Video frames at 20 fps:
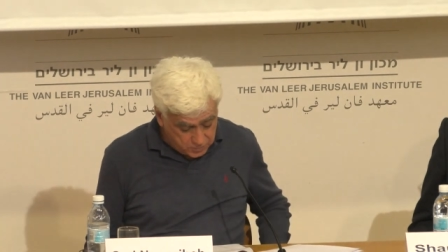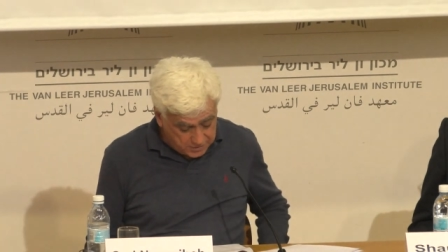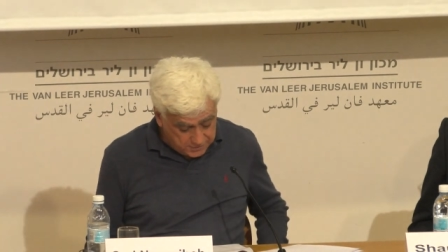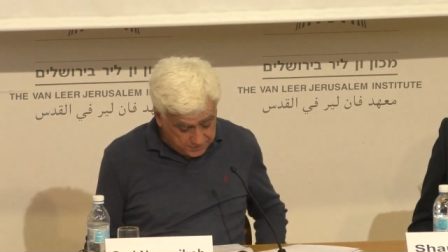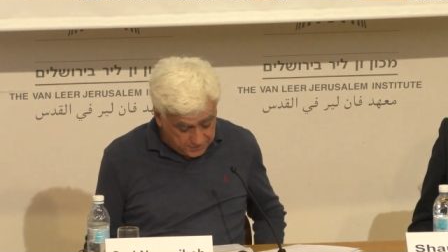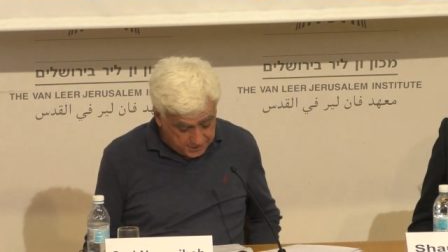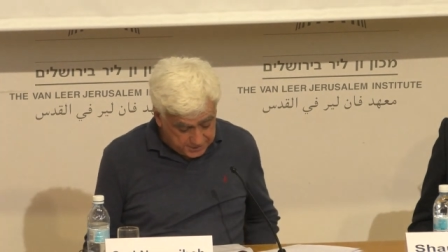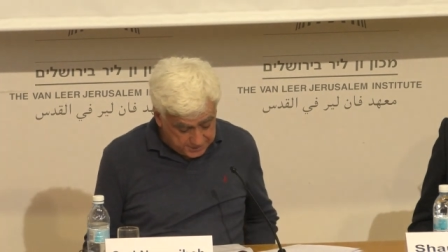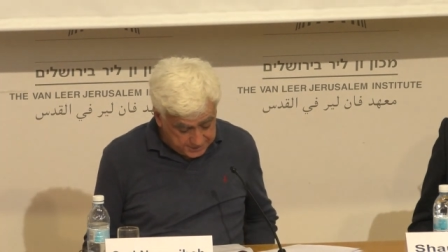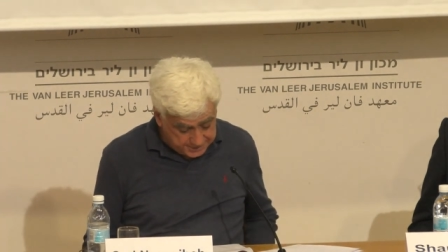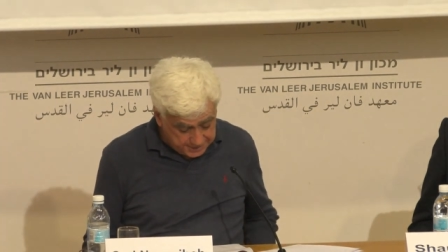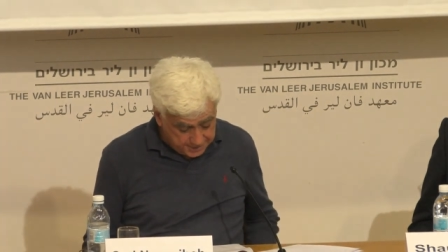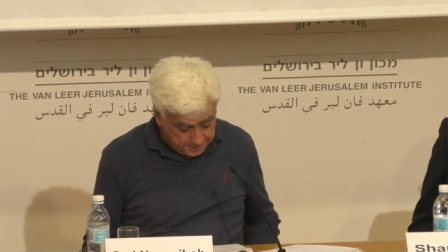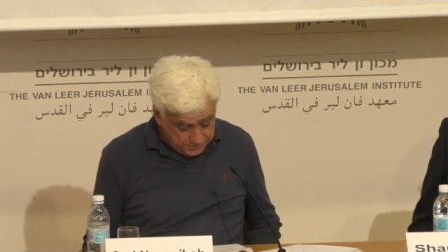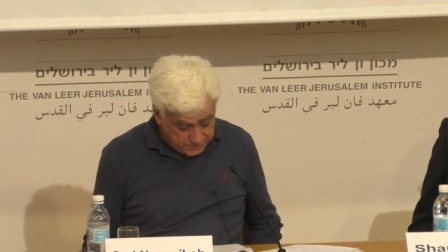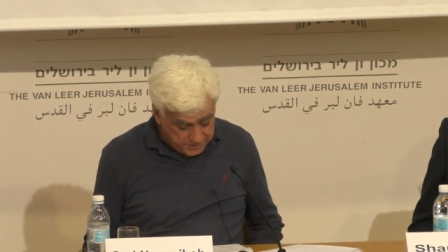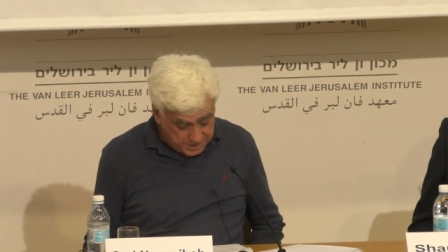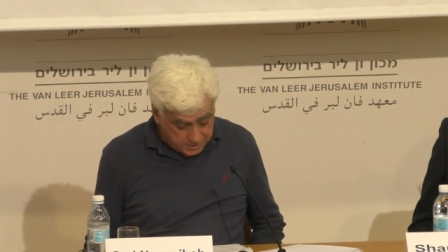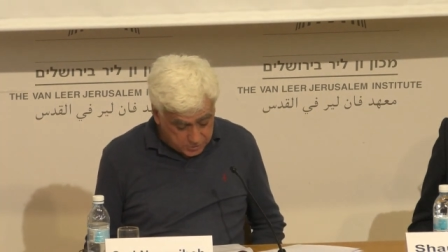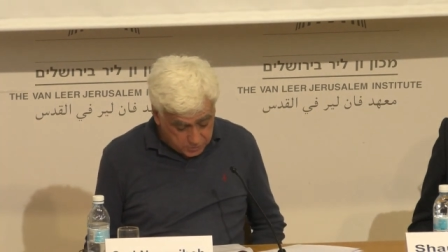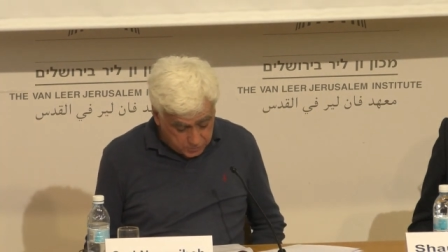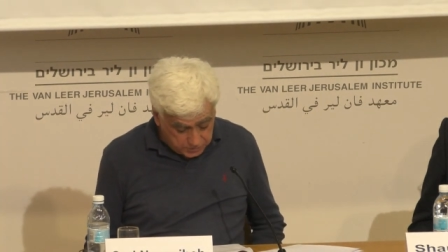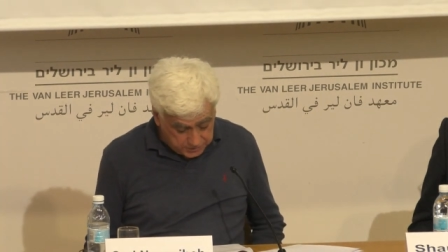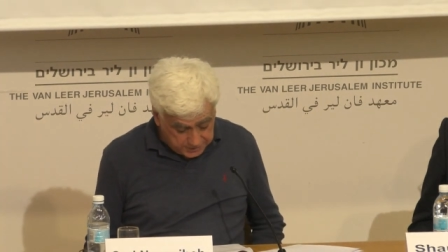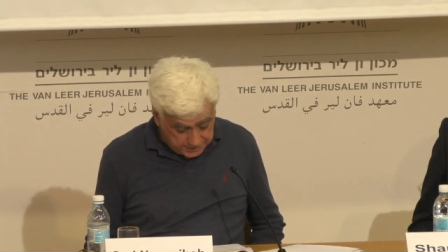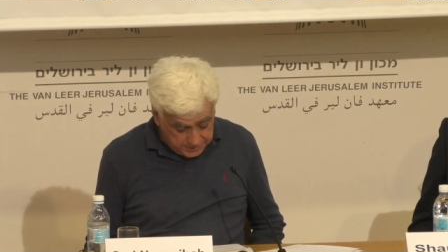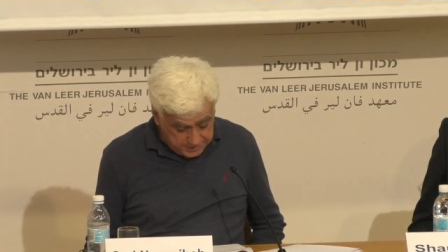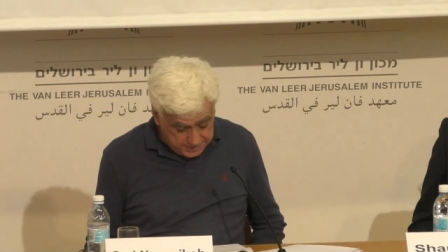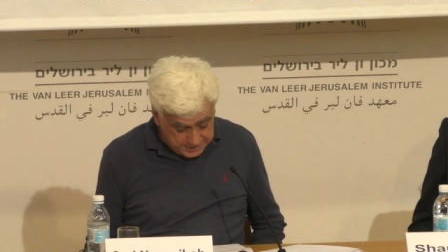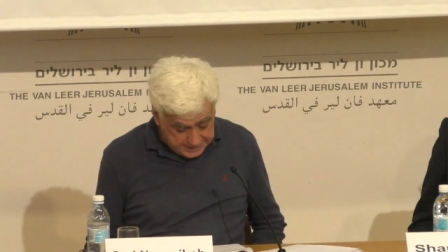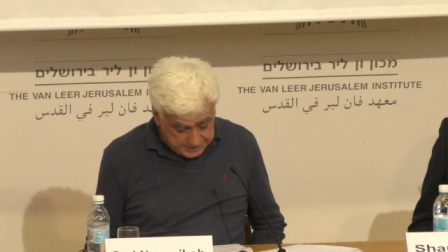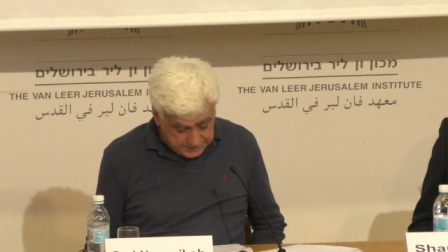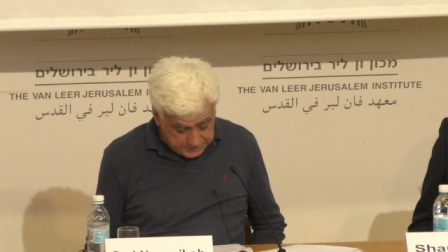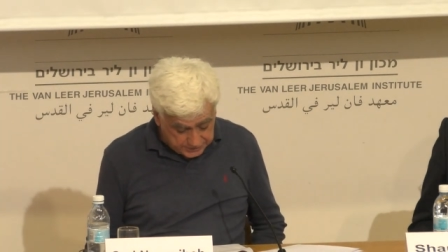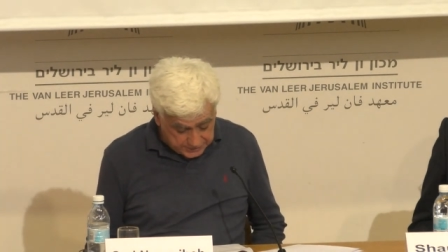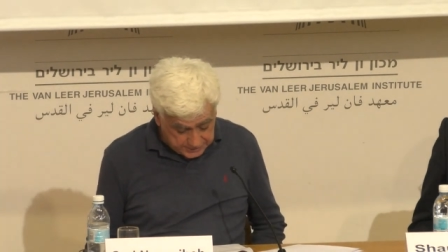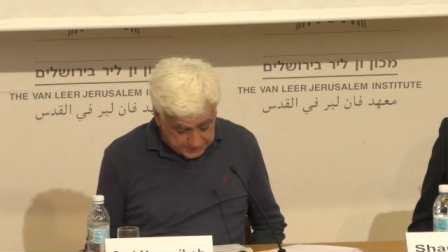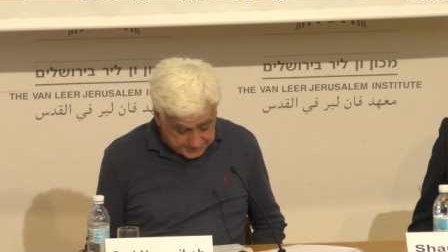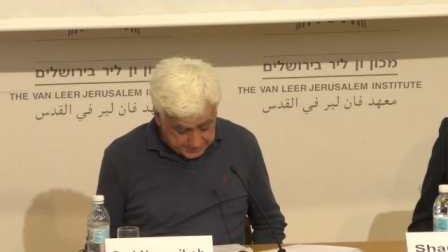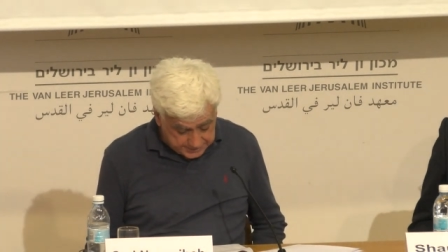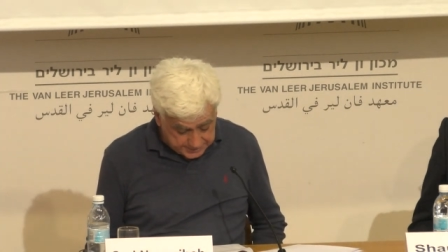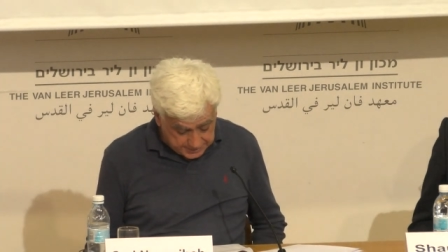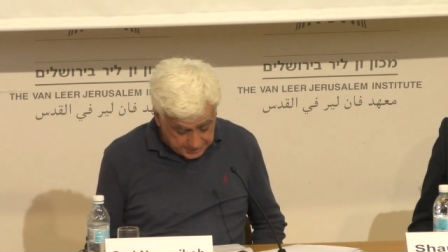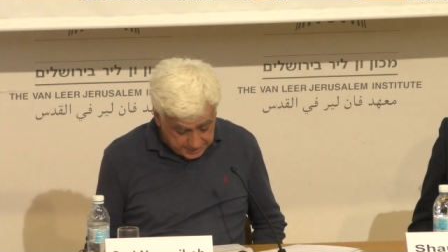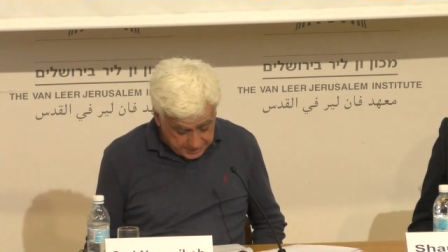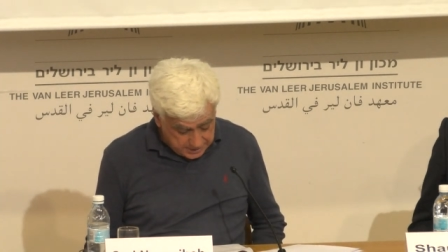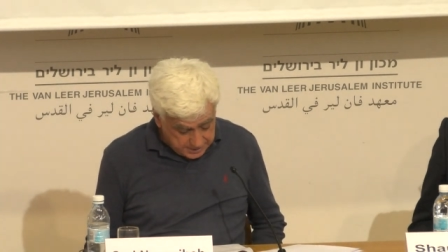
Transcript: advance their quotidian interests